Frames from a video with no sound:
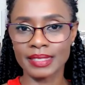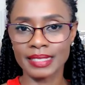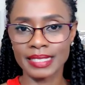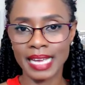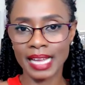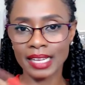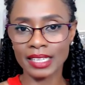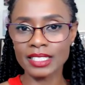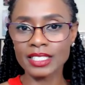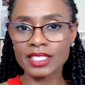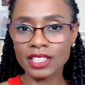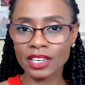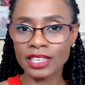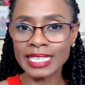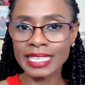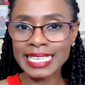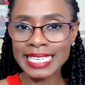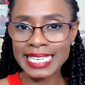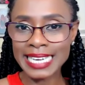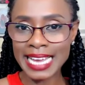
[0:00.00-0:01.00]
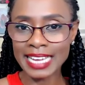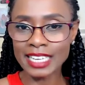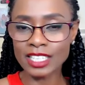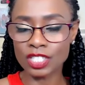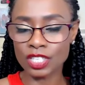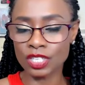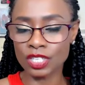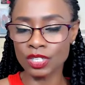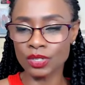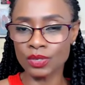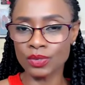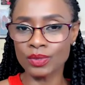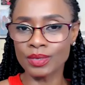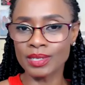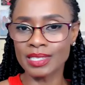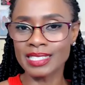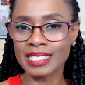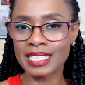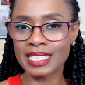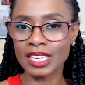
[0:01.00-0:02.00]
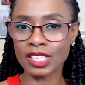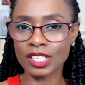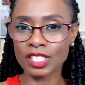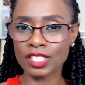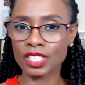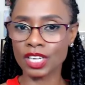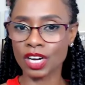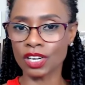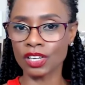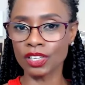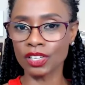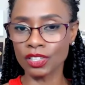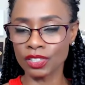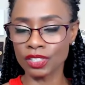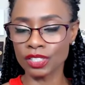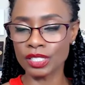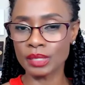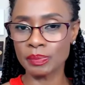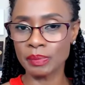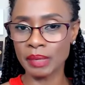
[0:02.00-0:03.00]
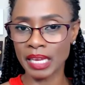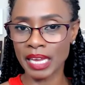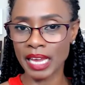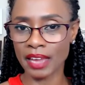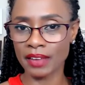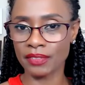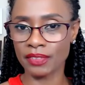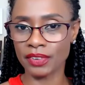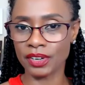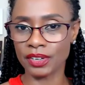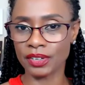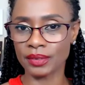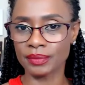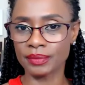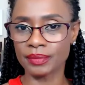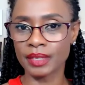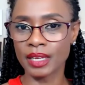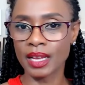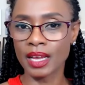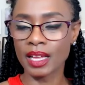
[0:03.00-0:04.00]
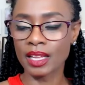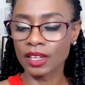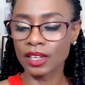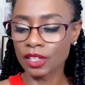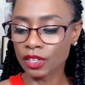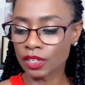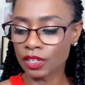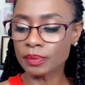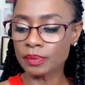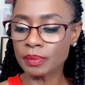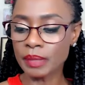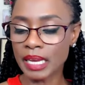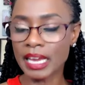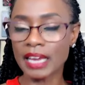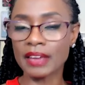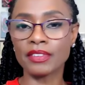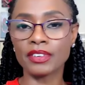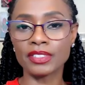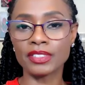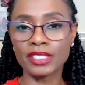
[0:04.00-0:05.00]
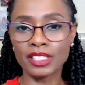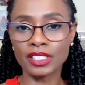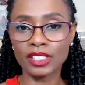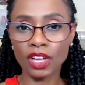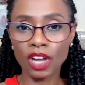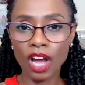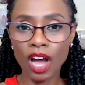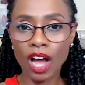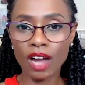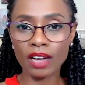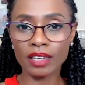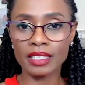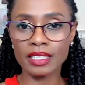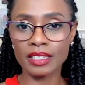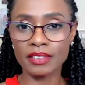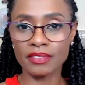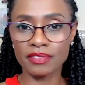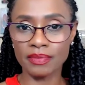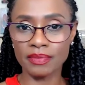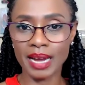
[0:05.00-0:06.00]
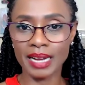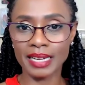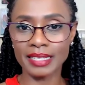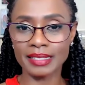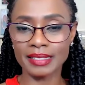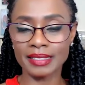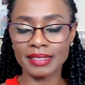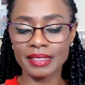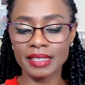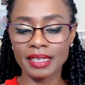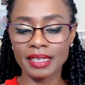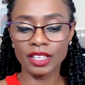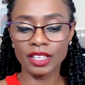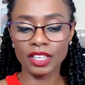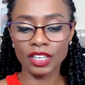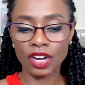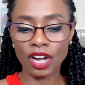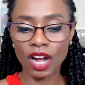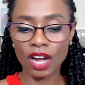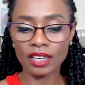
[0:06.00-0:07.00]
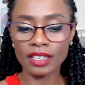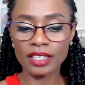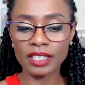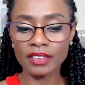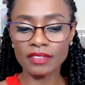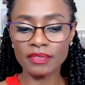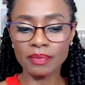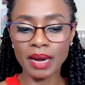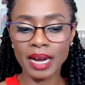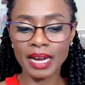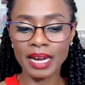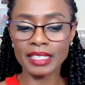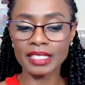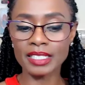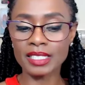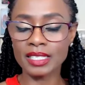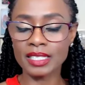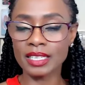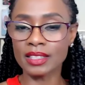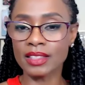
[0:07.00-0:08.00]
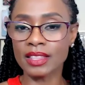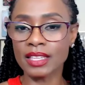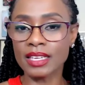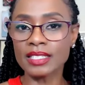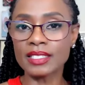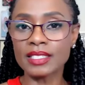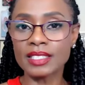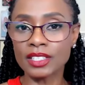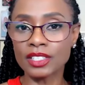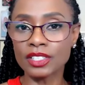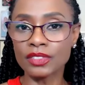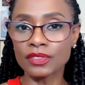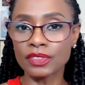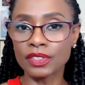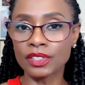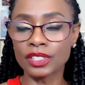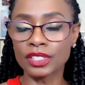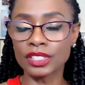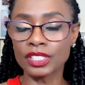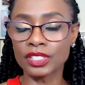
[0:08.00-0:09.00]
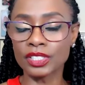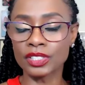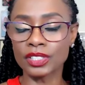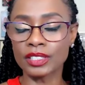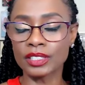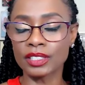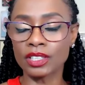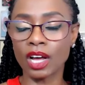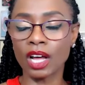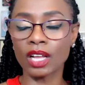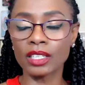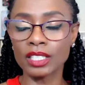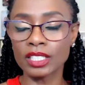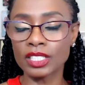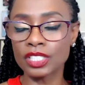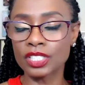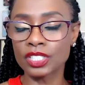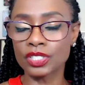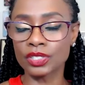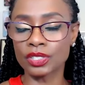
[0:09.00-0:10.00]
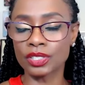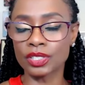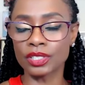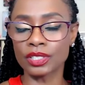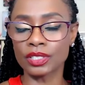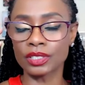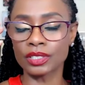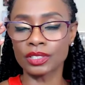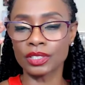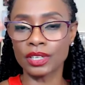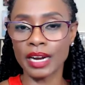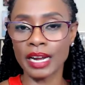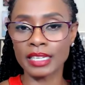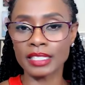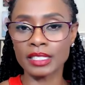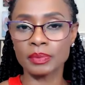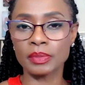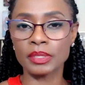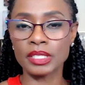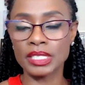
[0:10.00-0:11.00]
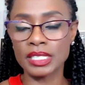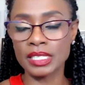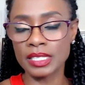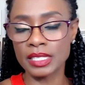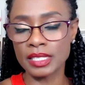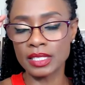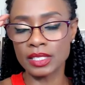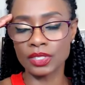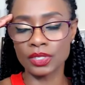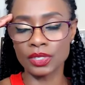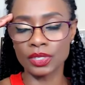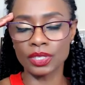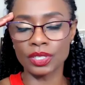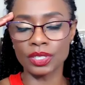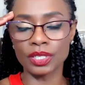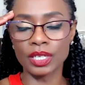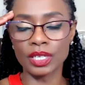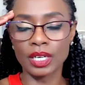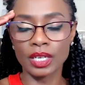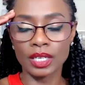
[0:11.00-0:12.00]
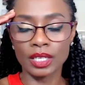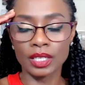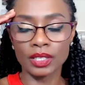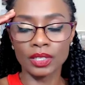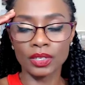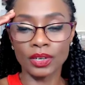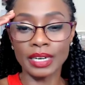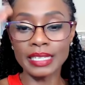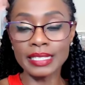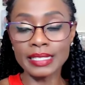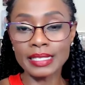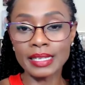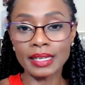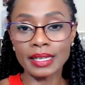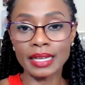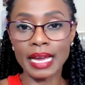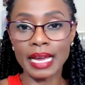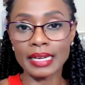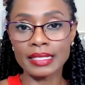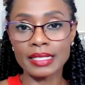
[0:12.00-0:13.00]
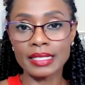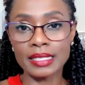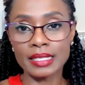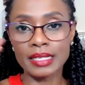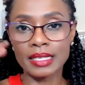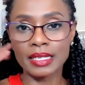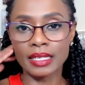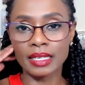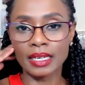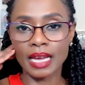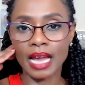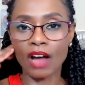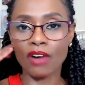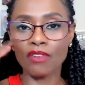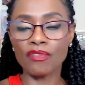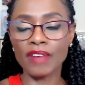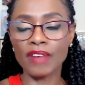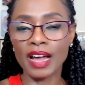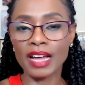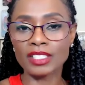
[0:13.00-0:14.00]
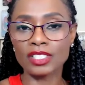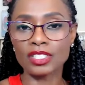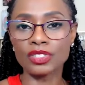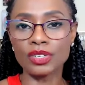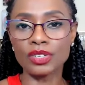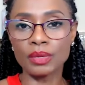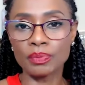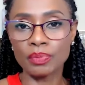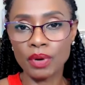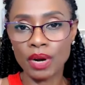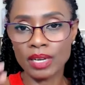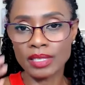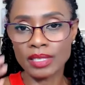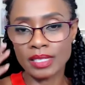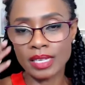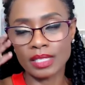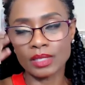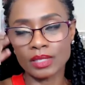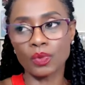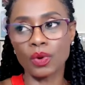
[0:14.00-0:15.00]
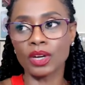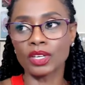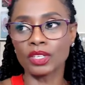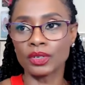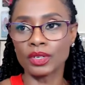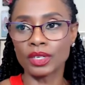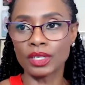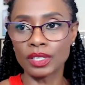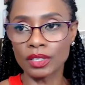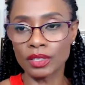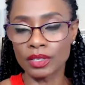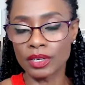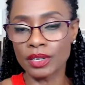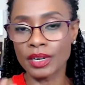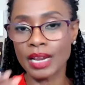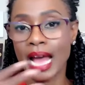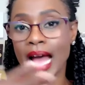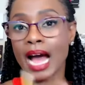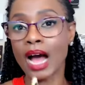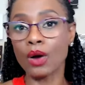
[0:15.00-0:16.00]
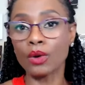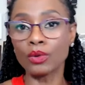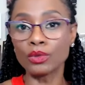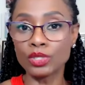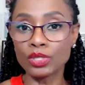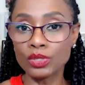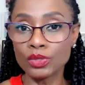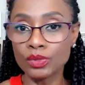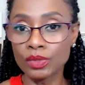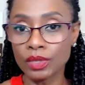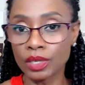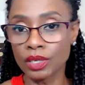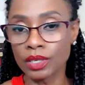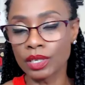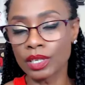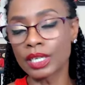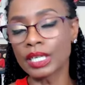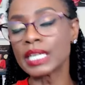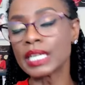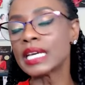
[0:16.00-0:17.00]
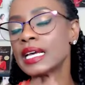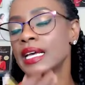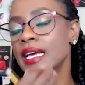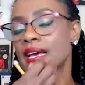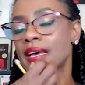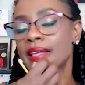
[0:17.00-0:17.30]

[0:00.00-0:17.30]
Talents are innate to you, skills are learned behavior. learned behaviors in the cognitive mind. Your cognitive mind is the things that you've learned, your knowledge, your expertise, your intellect, how fast you can process, what you can learn, how do you learn.